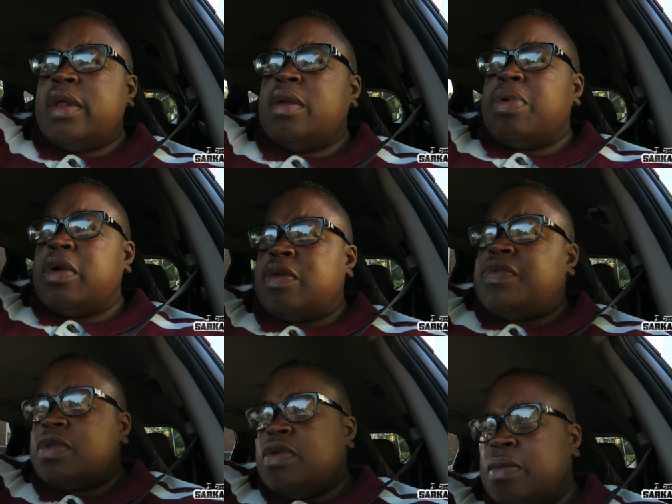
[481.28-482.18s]
didn't put in
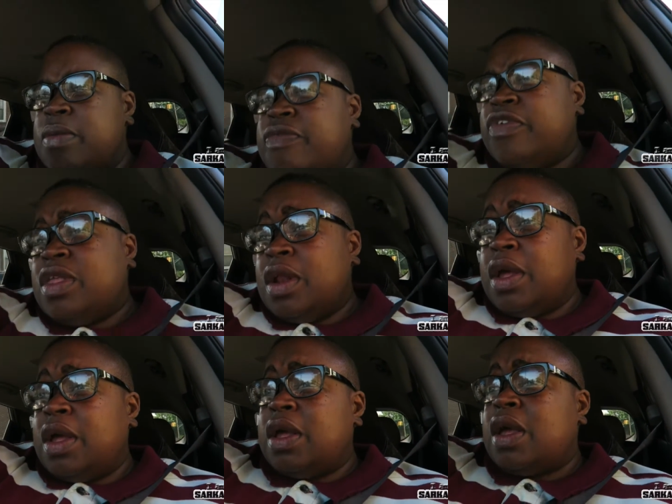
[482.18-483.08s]
for
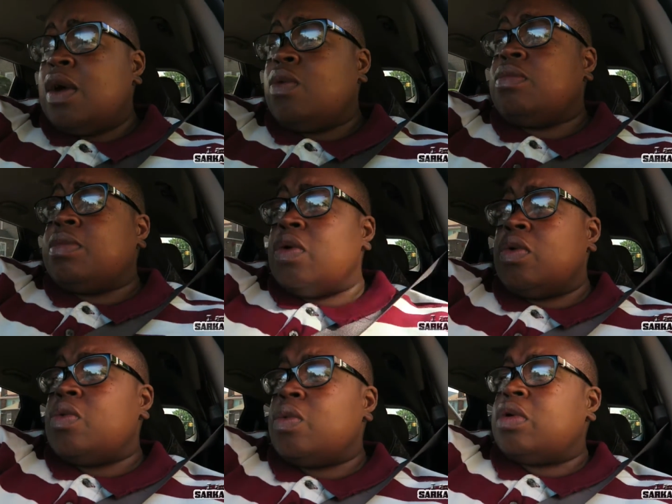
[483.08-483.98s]
today. I wouldn't be
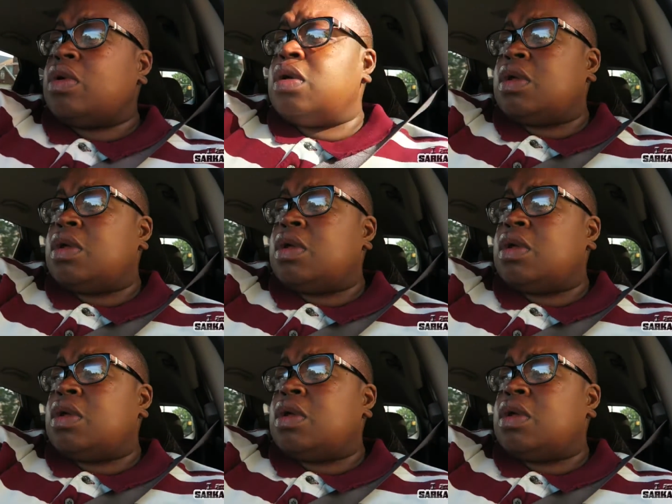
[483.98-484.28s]
going to work.